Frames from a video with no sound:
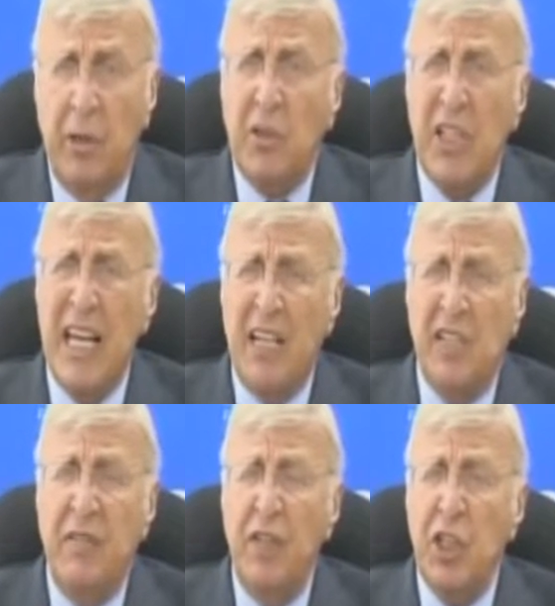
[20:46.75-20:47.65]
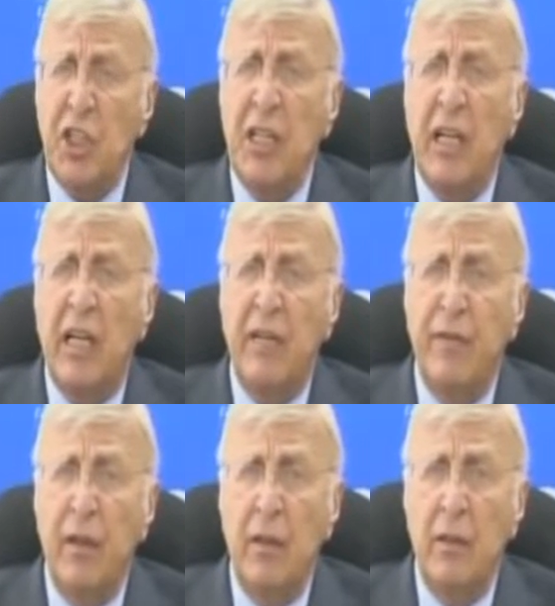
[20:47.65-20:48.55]
because he has the vision
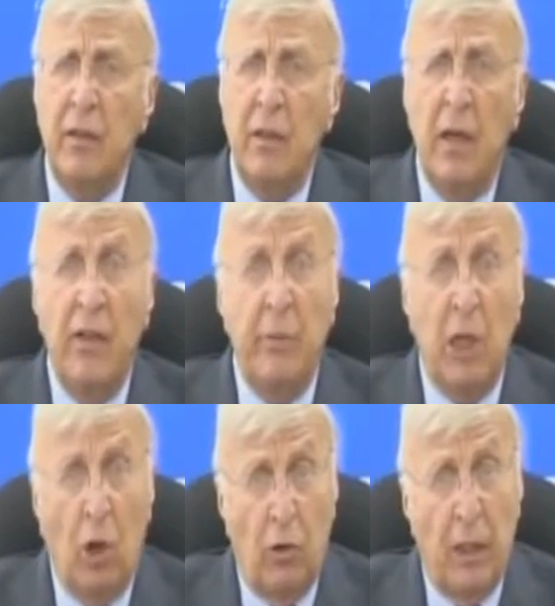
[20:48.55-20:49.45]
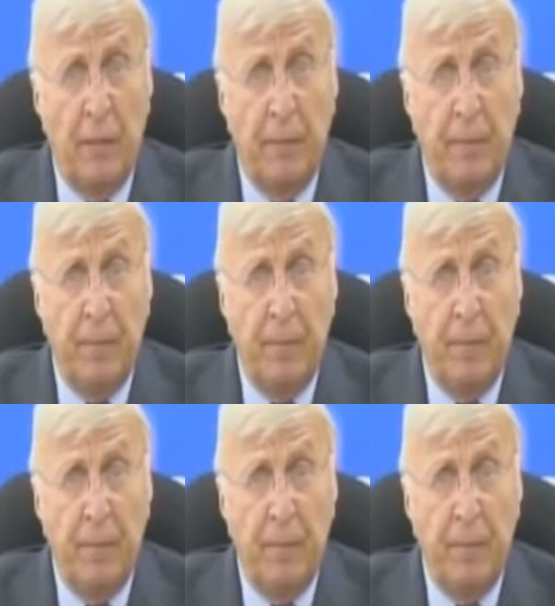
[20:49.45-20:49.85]
of the menorah.